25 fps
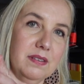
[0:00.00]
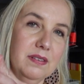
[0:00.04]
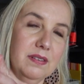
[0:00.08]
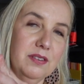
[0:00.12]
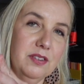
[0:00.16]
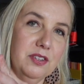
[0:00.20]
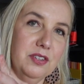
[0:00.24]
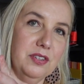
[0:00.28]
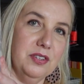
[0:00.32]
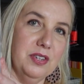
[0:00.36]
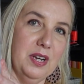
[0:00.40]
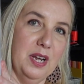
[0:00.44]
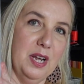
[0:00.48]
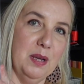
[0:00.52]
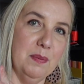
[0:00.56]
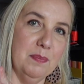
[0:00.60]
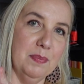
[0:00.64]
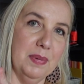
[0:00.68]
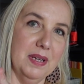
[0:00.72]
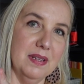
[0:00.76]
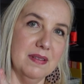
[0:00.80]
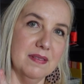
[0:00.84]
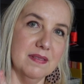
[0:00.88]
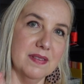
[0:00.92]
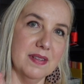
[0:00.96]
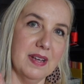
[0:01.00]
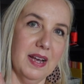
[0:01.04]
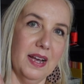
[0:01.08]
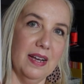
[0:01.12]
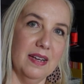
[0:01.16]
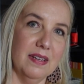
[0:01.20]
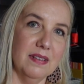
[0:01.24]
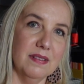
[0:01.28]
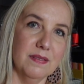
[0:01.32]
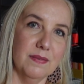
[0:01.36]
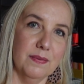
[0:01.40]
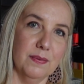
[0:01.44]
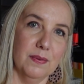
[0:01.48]
shape and
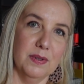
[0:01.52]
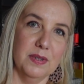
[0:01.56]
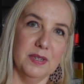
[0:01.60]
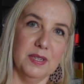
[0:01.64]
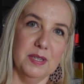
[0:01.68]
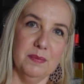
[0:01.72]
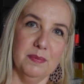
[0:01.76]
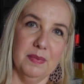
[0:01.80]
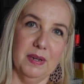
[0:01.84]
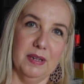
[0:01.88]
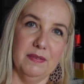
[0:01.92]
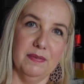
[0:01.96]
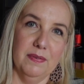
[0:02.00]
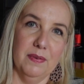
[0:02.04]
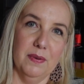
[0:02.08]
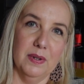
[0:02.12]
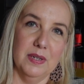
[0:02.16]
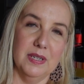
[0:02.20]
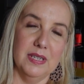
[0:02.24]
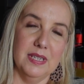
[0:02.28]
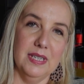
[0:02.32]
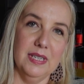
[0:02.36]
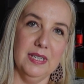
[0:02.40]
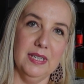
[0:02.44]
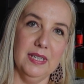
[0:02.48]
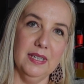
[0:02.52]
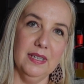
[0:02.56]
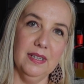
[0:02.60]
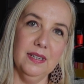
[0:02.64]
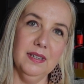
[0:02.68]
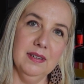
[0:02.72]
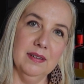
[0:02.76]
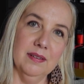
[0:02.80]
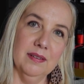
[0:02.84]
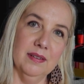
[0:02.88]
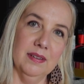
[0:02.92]
size, 14 by 14.